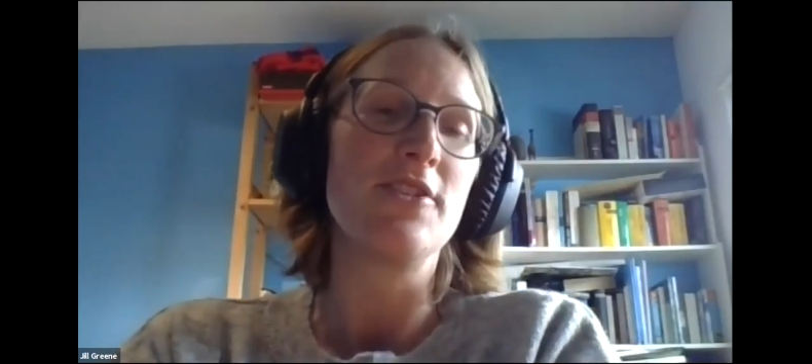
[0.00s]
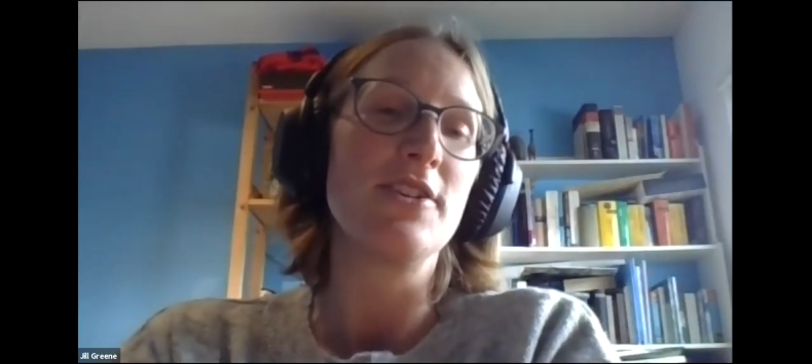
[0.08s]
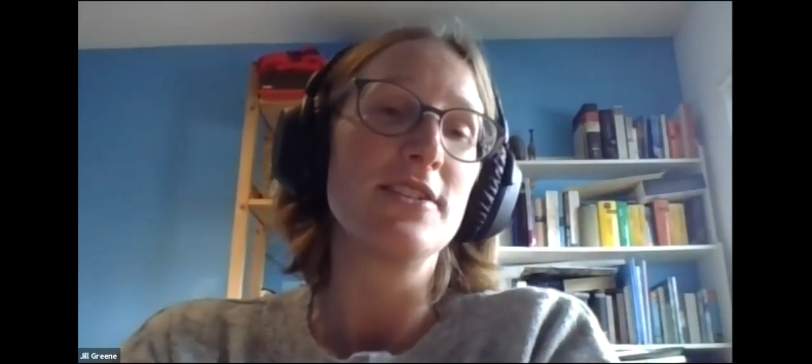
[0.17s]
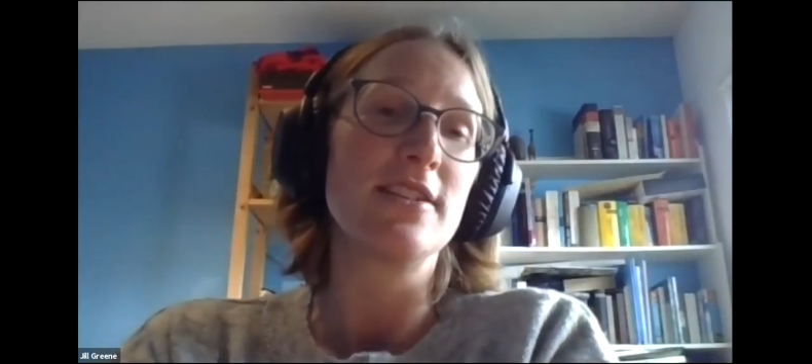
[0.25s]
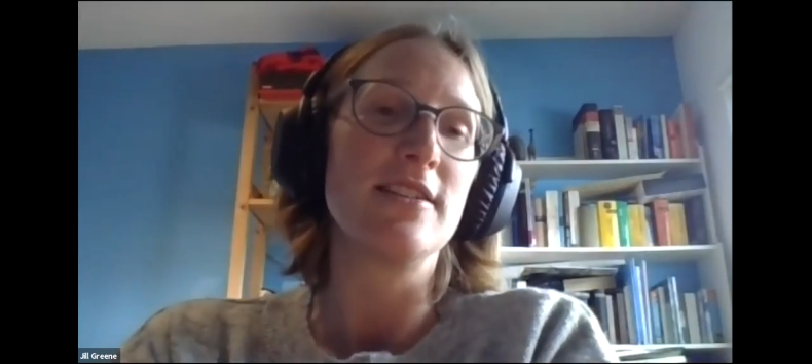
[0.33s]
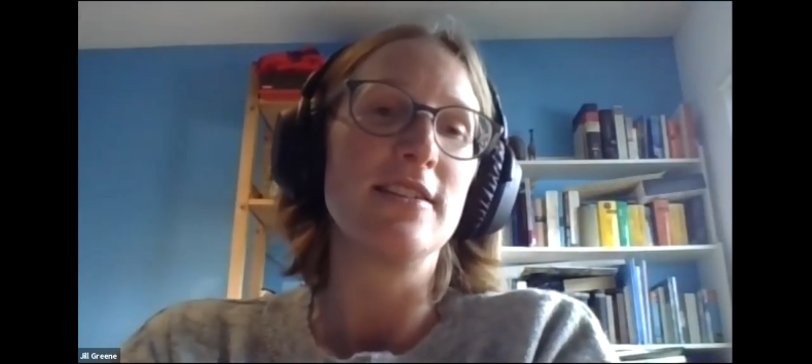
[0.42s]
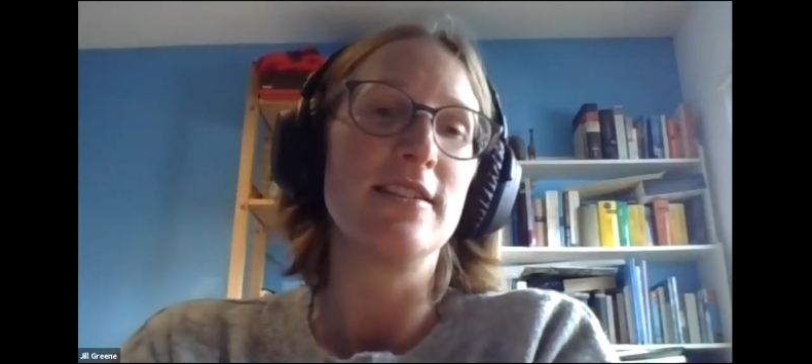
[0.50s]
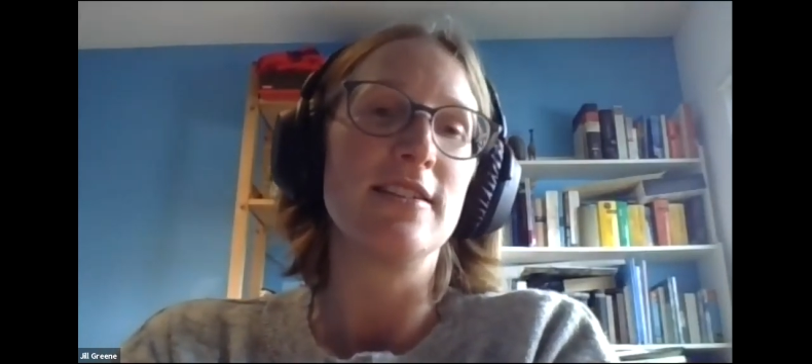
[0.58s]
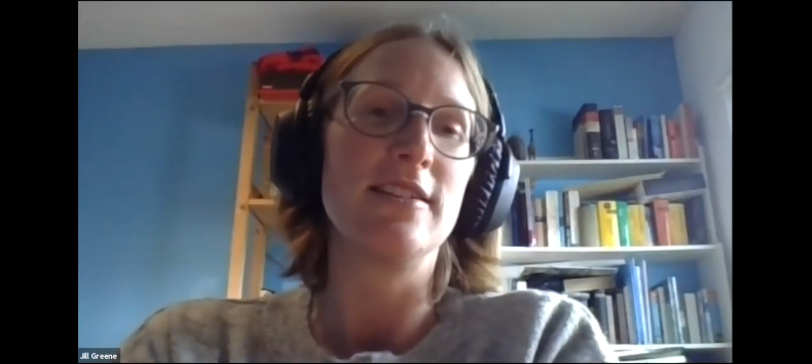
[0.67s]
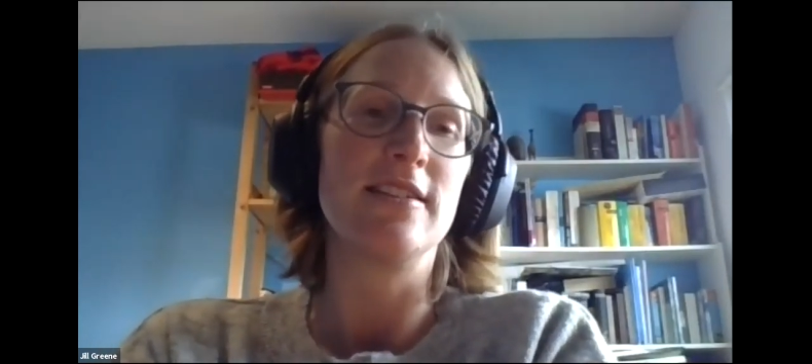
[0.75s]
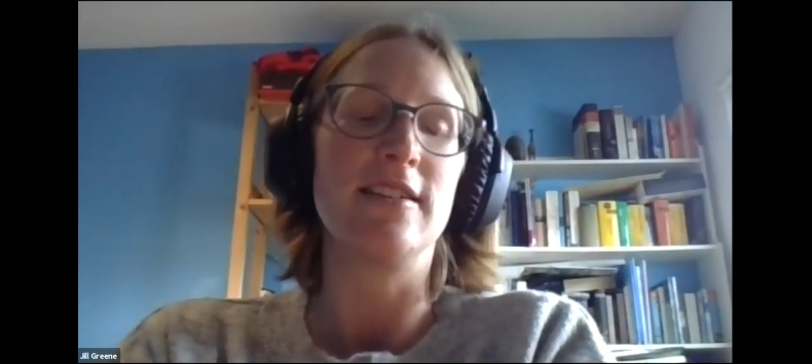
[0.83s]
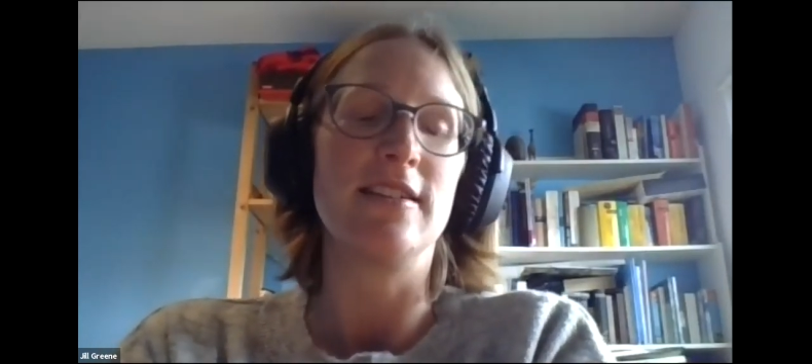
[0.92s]
or
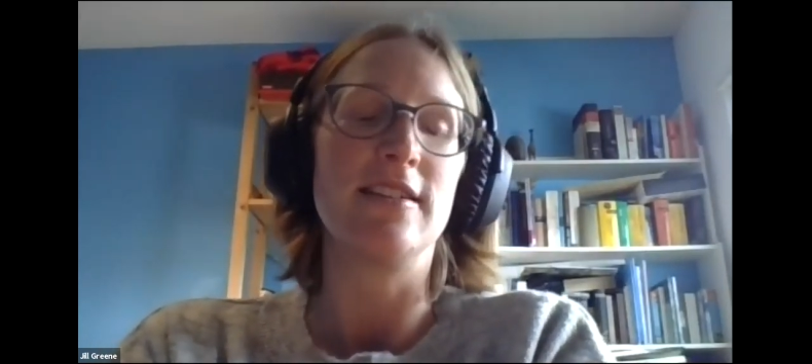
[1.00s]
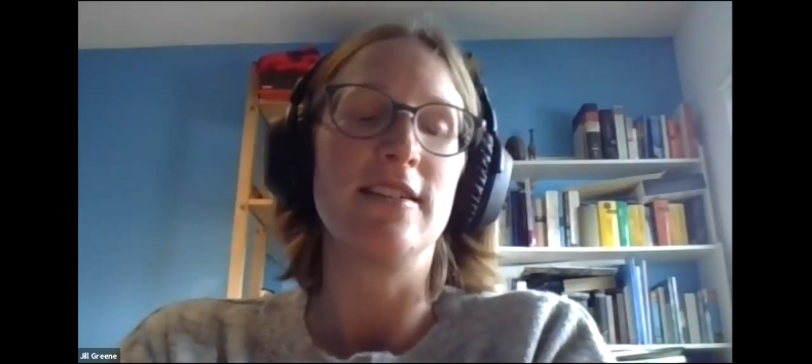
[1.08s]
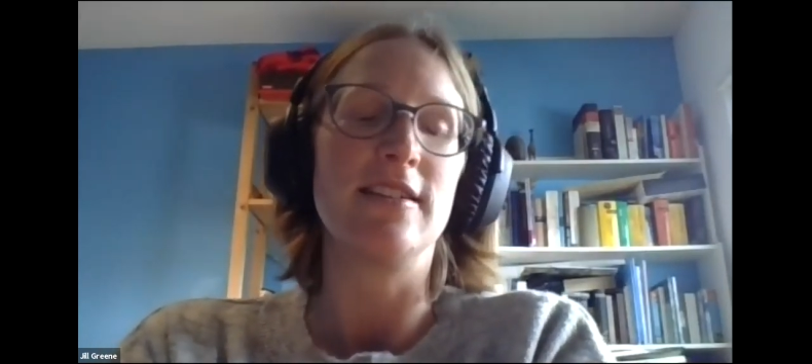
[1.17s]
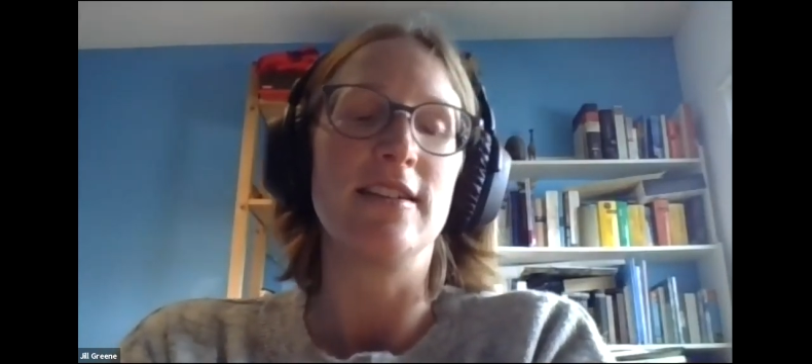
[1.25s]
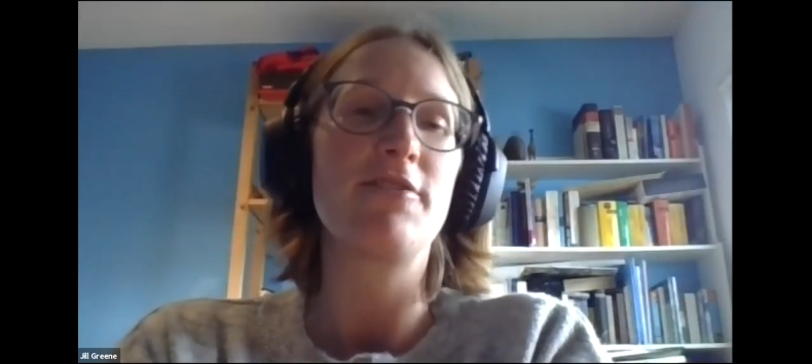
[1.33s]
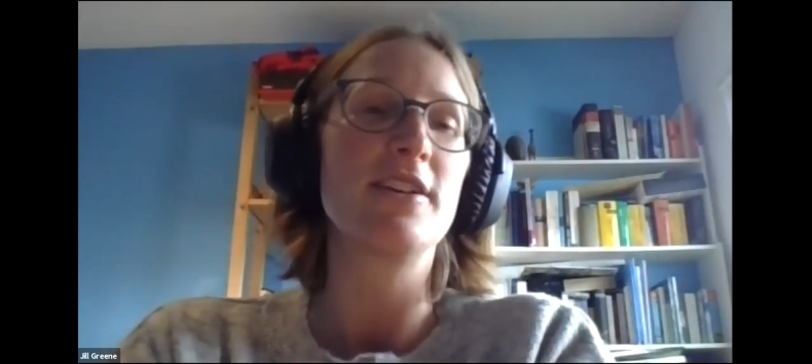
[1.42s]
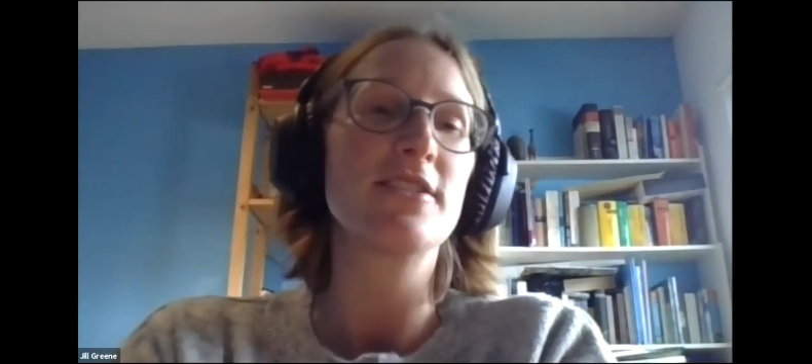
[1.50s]
is